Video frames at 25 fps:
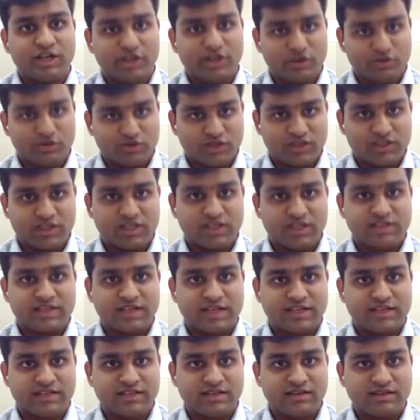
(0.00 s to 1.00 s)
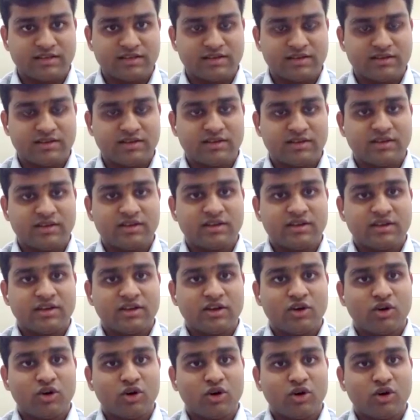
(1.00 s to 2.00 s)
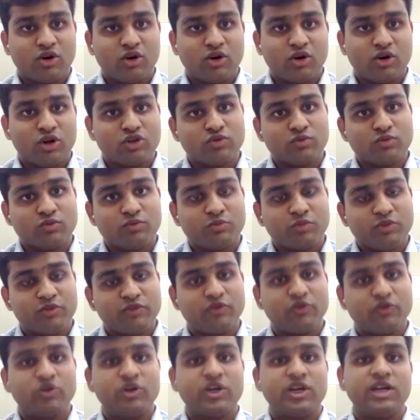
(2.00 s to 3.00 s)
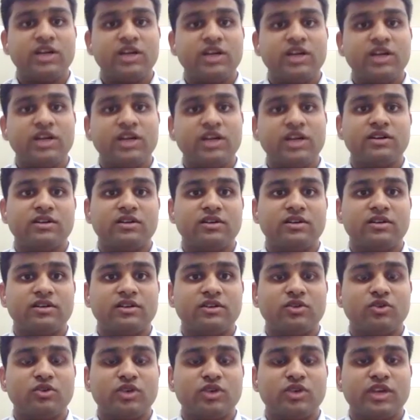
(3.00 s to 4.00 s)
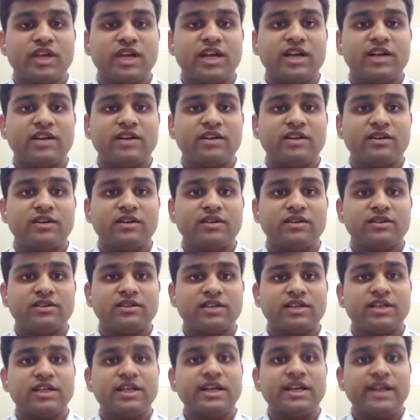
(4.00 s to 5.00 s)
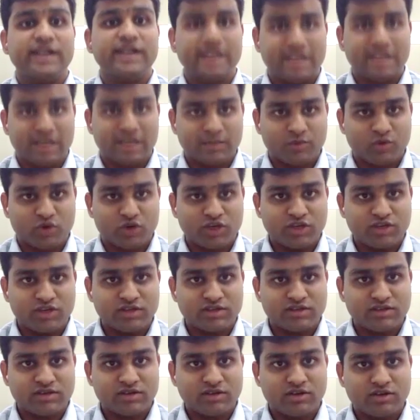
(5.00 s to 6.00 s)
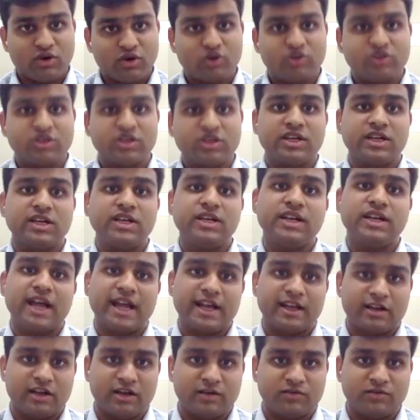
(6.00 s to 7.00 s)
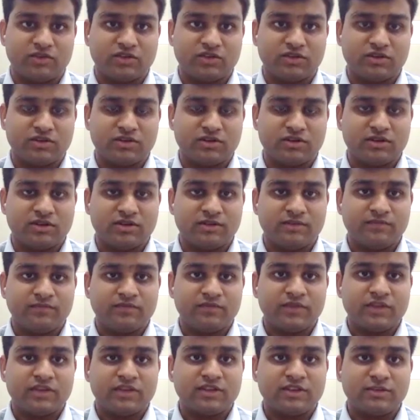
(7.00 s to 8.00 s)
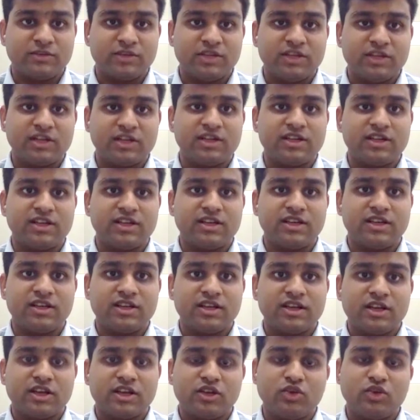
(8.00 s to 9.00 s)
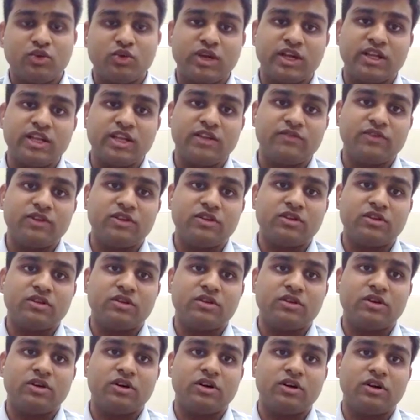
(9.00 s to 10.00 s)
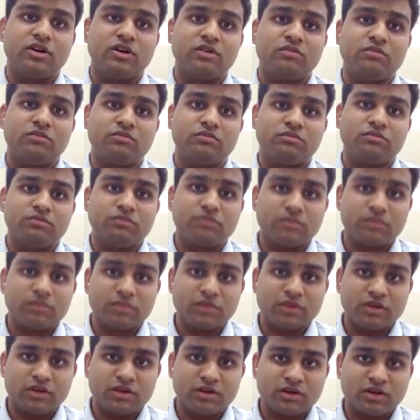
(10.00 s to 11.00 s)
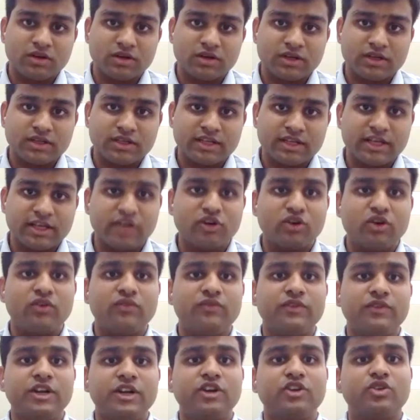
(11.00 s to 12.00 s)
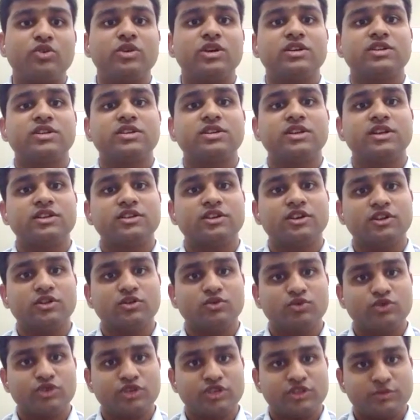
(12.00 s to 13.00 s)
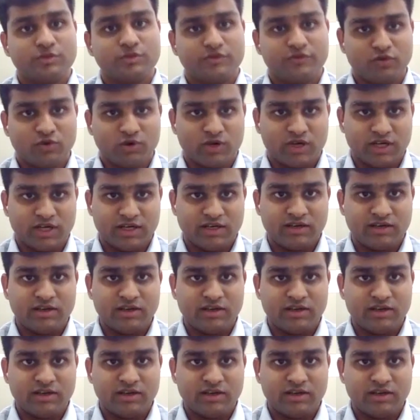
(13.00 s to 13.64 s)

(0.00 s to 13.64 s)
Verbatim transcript: to them by reducing their size. Also, beforehand, uh, looking at certain data points or certain diagrams. Similarly, you can even uh, think of introduction and conclusions